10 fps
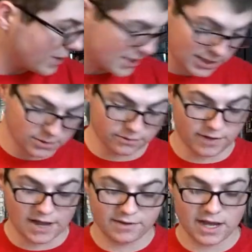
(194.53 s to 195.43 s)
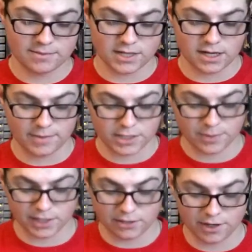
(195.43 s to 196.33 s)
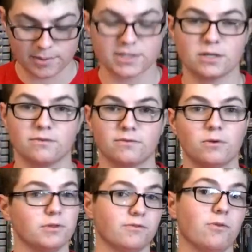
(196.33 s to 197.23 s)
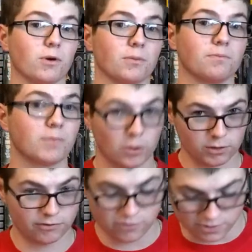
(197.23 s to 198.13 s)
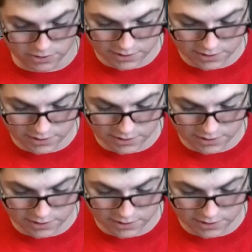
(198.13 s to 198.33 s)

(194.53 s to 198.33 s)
when I said there were 5 games, I should probably correct myself. Only 4. Only 4. So